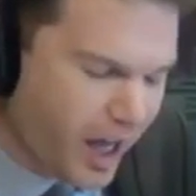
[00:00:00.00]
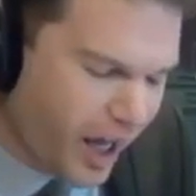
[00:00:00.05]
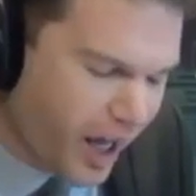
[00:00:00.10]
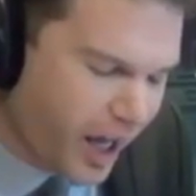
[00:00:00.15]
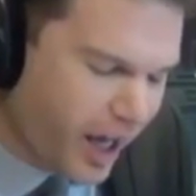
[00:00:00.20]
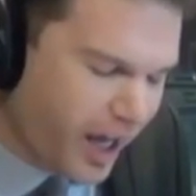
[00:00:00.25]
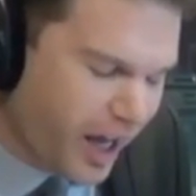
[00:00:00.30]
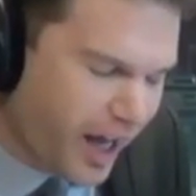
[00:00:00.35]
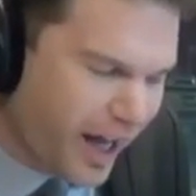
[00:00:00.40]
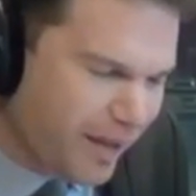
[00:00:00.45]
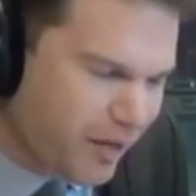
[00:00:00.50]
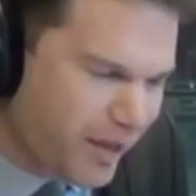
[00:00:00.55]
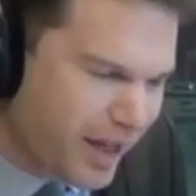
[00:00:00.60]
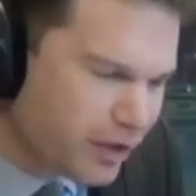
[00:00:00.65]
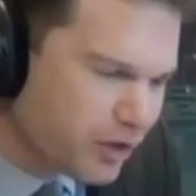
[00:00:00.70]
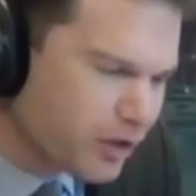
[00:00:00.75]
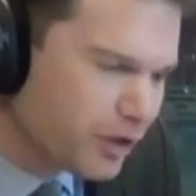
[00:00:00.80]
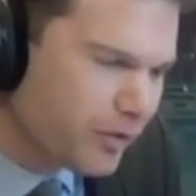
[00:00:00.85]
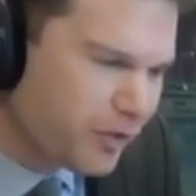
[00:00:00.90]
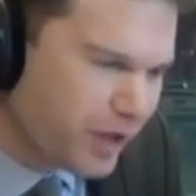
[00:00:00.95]
And
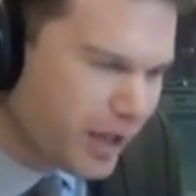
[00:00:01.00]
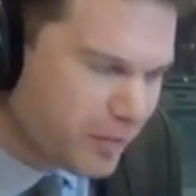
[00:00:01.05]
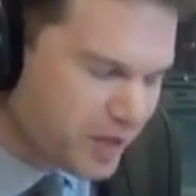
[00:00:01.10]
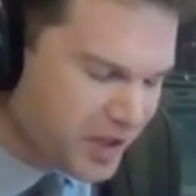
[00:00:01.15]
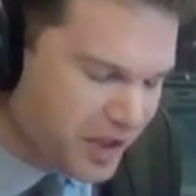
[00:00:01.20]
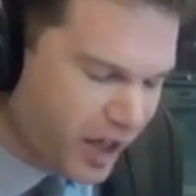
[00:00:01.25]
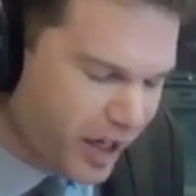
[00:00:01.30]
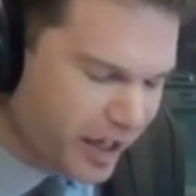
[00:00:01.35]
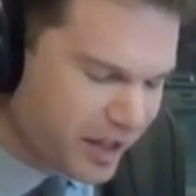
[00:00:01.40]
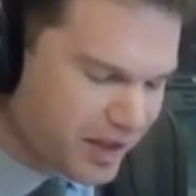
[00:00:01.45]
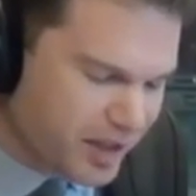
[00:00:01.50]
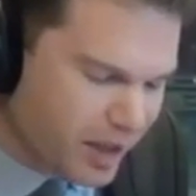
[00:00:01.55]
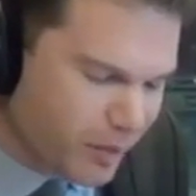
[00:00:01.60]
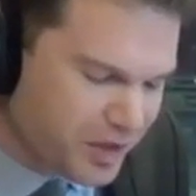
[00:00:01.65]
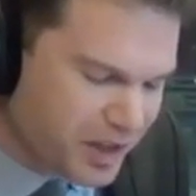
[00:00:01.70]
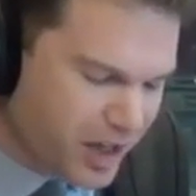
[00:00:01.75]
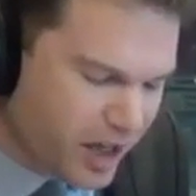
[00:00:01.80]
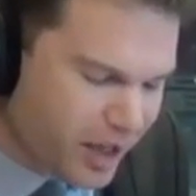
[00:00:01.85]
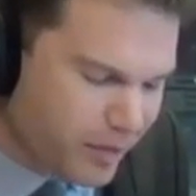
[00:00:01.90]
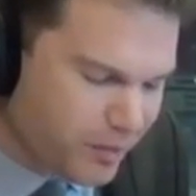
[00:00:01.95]
then on the flip side,
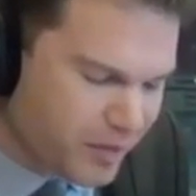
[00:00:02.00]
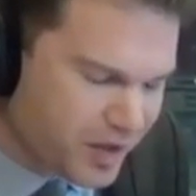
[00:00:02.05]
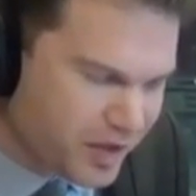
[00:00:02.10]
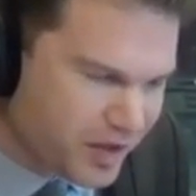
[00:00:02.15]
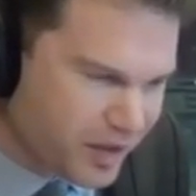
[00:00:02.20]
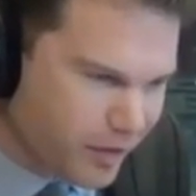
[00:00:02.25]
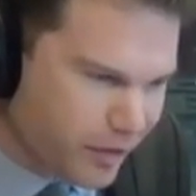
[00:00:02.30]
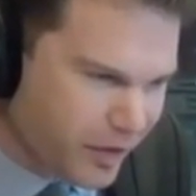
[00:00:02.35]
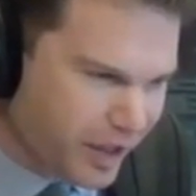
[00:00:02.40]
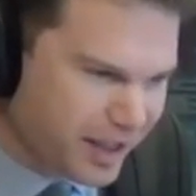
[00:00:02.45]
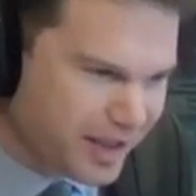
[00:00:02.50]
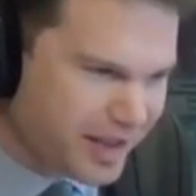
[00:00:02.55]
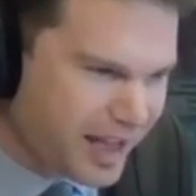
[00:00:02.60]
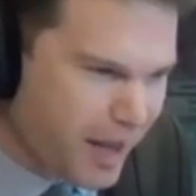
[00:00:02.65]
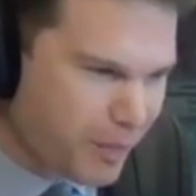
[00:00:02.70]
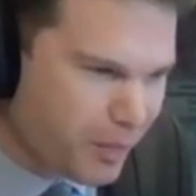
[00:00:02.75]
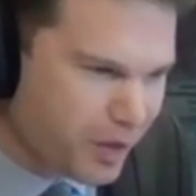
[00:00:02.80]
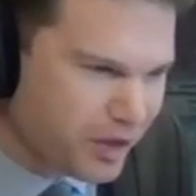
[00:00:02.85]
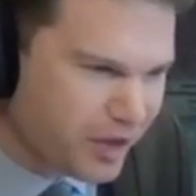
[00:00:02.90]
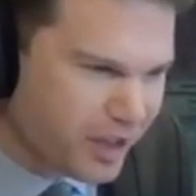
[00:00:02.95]
sometimes things
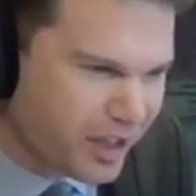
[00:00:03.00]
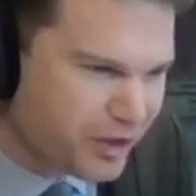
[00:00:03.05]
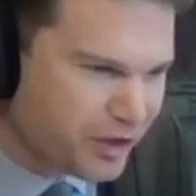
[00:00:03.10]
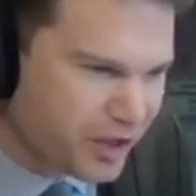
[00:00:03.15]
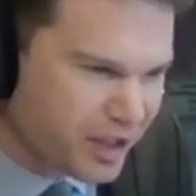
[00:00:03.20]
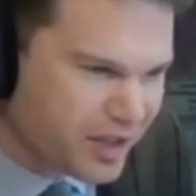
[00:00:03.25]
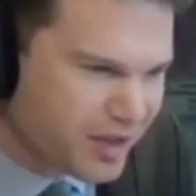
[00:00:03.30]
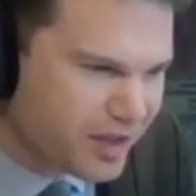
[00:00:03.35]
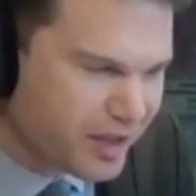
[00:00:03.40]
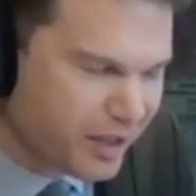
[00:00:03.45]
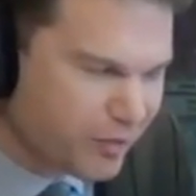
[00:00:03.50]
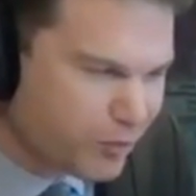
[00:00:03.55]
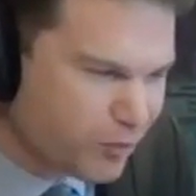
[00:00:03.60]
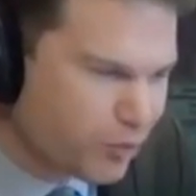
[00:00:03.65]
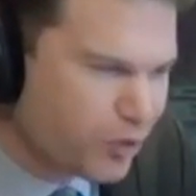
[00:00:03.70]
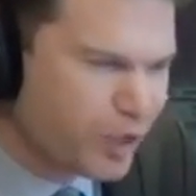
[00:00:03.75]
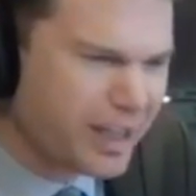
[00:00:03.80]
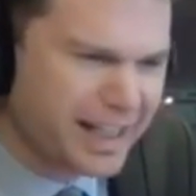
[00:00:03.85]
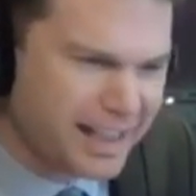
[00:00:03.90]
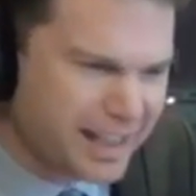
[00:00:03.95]
happen that are just
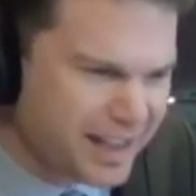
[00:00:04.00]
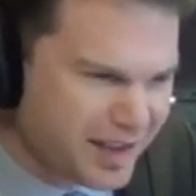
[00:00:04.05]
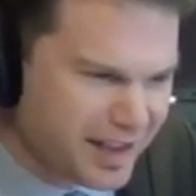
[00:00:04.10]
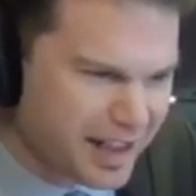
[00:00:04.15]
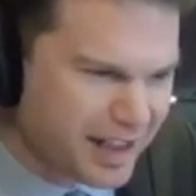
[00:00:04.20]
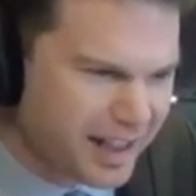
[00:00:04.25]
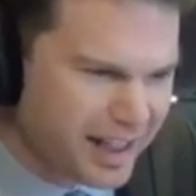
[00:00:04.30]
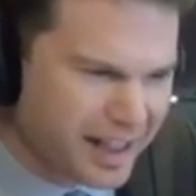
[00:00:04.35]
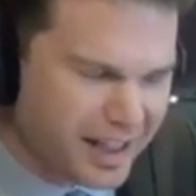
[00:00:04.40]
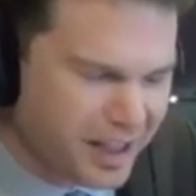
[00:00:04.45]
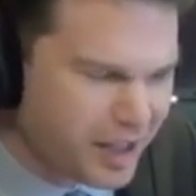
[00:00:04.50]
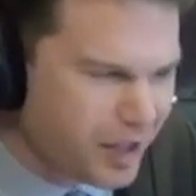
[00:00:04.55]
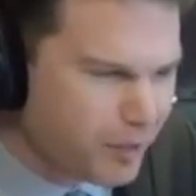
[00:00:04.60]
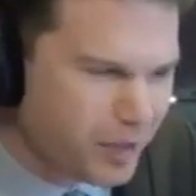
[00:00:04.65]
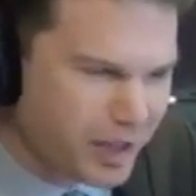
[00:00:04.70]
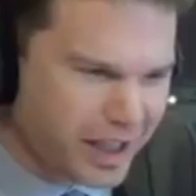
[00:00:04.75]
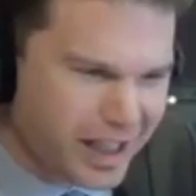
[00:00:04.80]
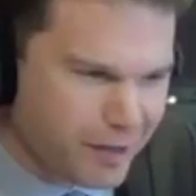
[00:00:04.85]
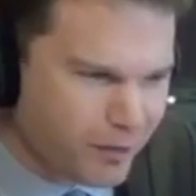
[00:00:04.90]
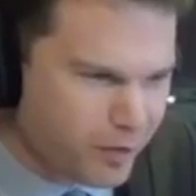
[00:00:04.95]
really silly and
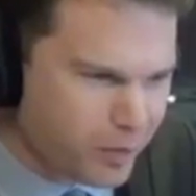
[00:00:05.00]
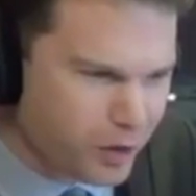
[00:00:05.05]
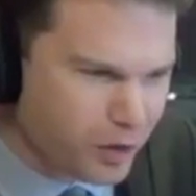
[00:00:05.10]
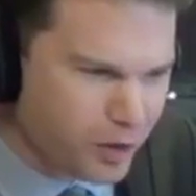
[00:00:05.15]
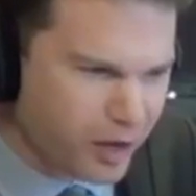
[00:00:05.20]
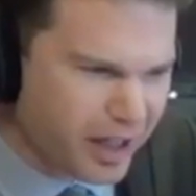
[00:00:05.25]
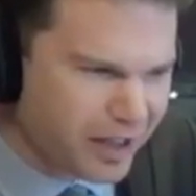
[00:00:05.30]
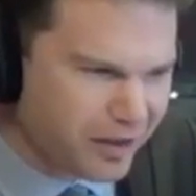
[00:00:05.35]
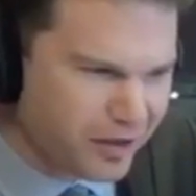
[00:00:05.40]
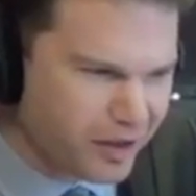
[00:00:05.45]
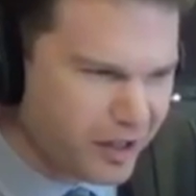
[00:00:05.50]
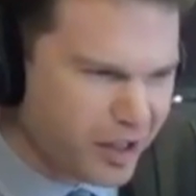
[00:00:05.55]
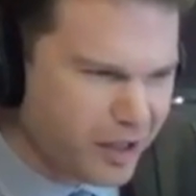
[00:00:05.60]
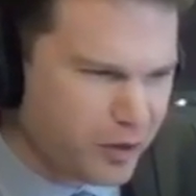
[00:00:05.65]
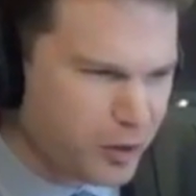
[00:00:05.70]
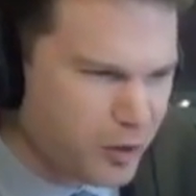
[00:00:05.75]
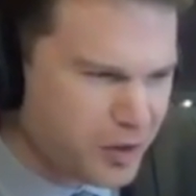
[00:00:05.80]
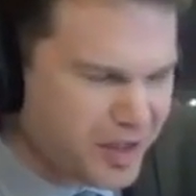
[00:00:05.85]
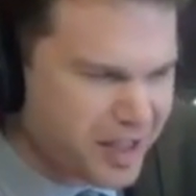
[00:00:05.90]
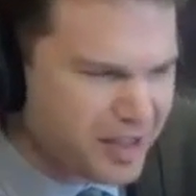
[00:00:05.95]
unbelievable. And
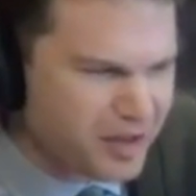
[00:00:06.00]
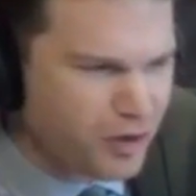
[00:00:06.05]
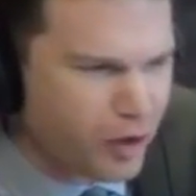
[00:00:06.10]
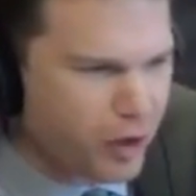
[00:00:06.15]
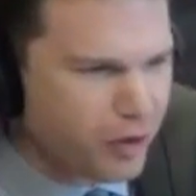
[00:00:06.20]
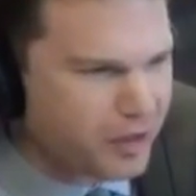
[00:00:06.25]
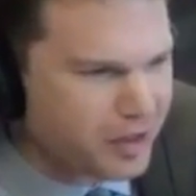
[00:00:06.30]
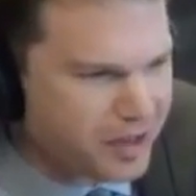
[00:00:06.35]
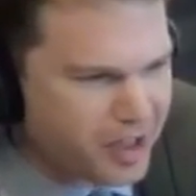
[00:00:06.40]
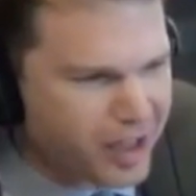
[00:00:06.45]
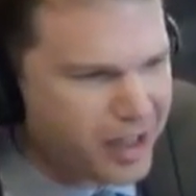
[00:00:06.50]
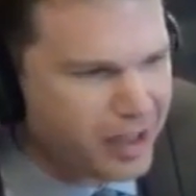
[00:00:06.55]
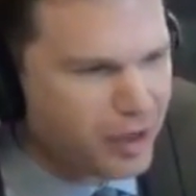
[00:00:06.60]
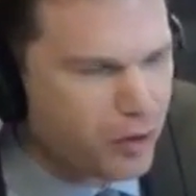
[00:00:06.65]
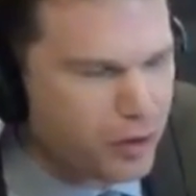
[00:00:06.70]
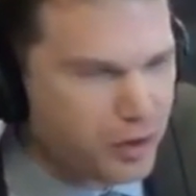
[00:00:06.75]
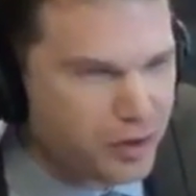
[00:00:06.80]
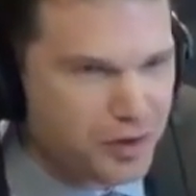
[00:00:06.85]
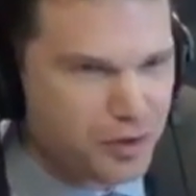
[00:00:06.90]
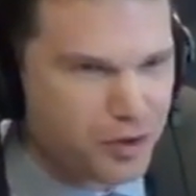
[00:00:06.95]
of course, there's not the
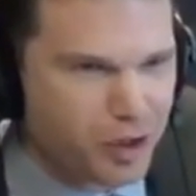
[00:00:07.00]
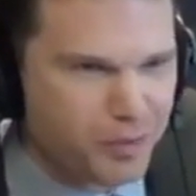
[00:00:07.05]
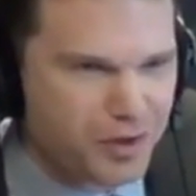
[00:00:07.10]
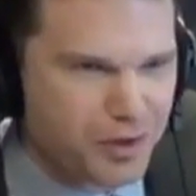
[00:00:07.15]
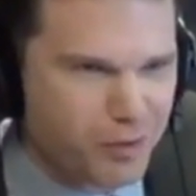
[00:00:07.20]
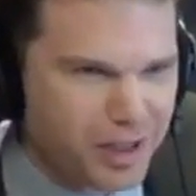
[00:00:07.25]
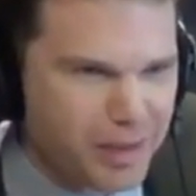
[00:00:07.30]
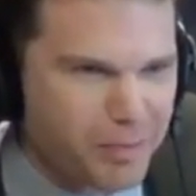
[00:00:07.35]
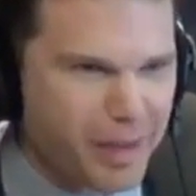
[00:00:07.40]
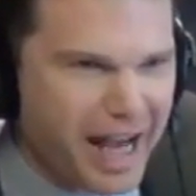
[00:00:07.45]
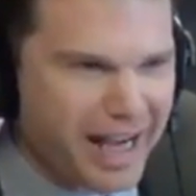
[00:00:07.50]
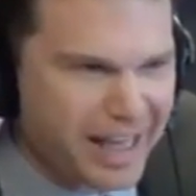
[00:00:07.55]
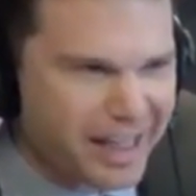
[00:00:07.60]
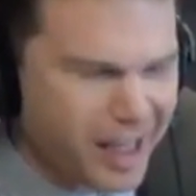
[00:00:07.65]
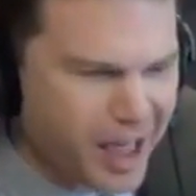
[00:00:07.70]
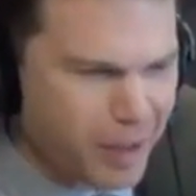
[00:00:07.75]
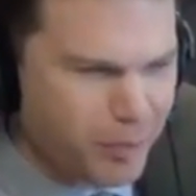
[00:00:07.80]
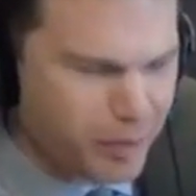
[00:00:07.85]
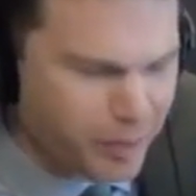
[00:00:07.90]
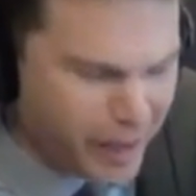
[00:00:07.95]
dialogue or the script to really back
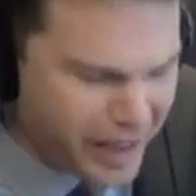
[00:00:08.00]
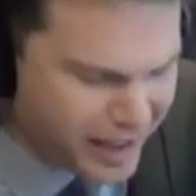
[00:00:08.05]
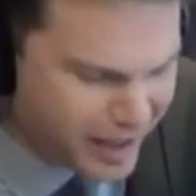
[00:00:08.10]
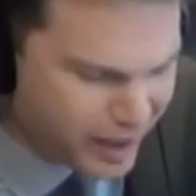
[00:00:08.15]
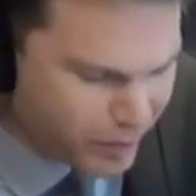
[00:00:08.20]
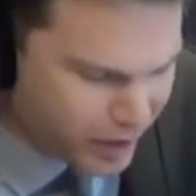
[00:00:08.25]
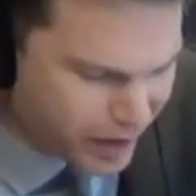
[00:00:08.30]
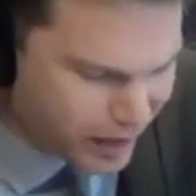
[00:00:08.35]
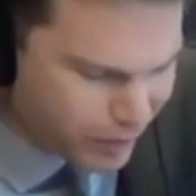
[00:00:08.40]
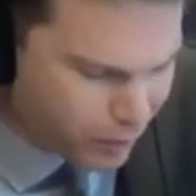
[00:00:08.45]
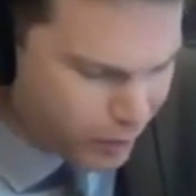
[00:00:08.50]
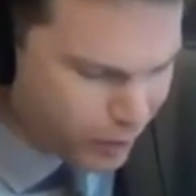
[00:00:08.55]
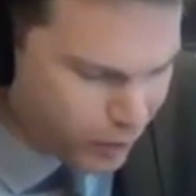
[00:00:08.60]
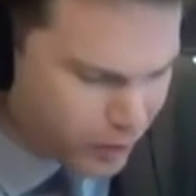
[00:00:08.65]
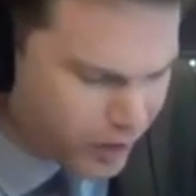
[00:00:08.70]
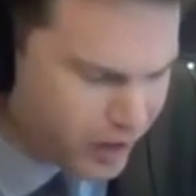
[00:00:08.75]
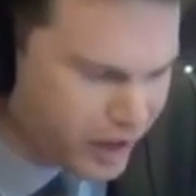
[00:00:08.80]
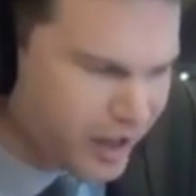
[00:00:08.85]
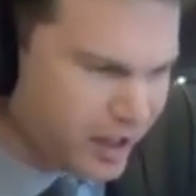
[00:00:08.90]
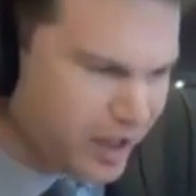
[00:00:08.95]
it up and make it
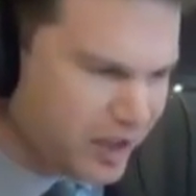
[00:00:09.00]
believable.